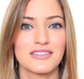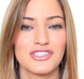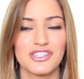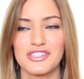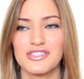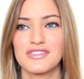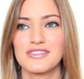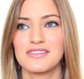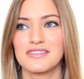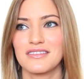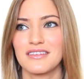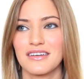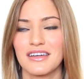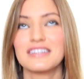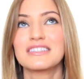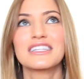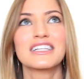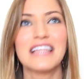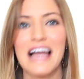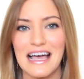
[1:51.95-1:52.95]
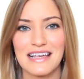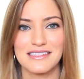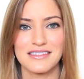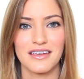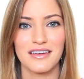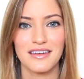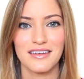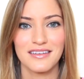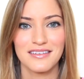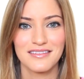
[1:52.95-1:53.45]
just
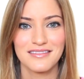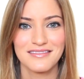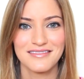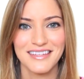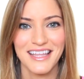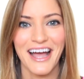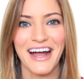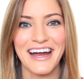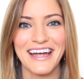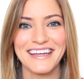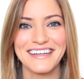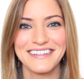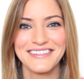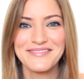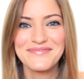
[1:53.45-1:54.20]
classic. All right,